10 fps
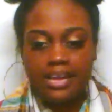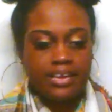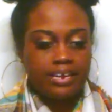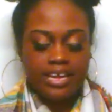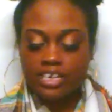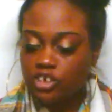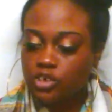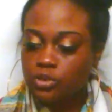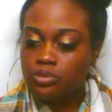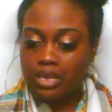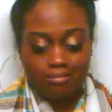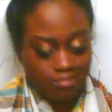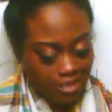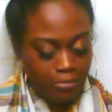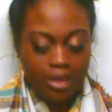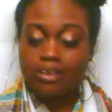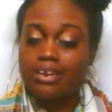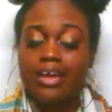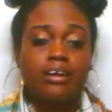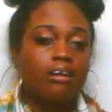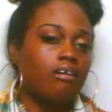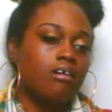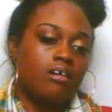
They can hit you. That, man, they